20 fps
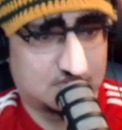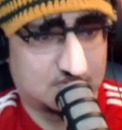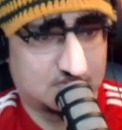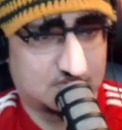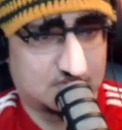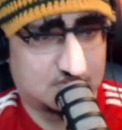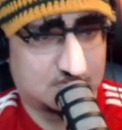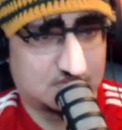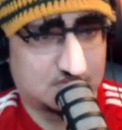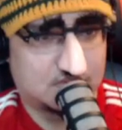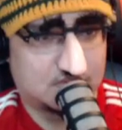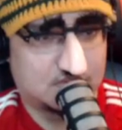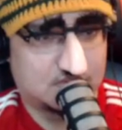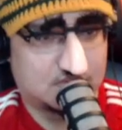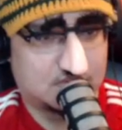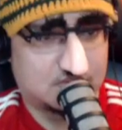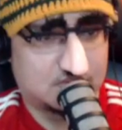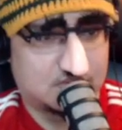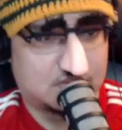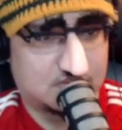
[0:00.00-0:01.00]

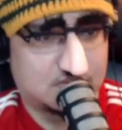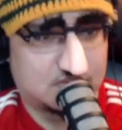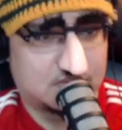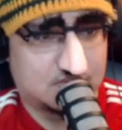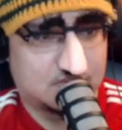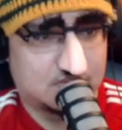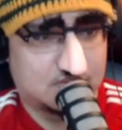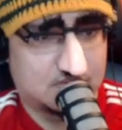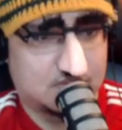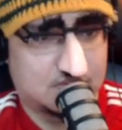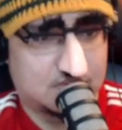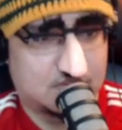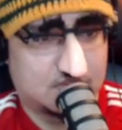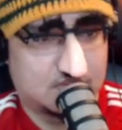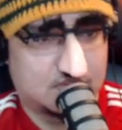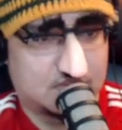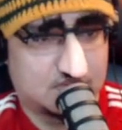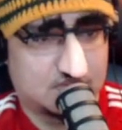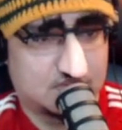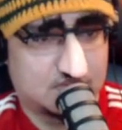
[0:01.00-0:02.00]

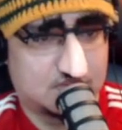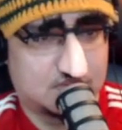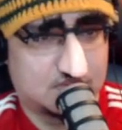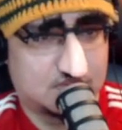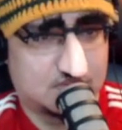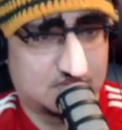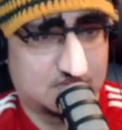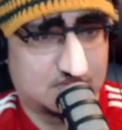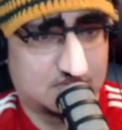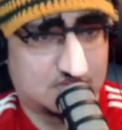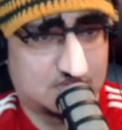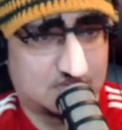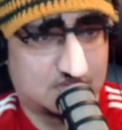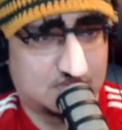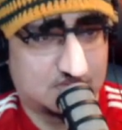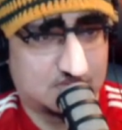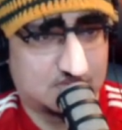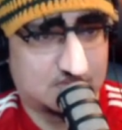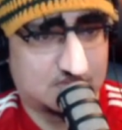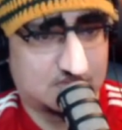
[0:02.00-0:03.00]

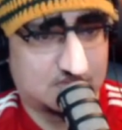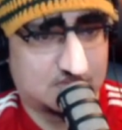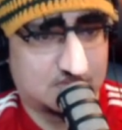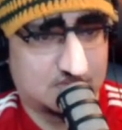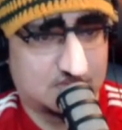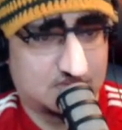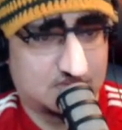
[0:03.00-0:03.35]
(silent)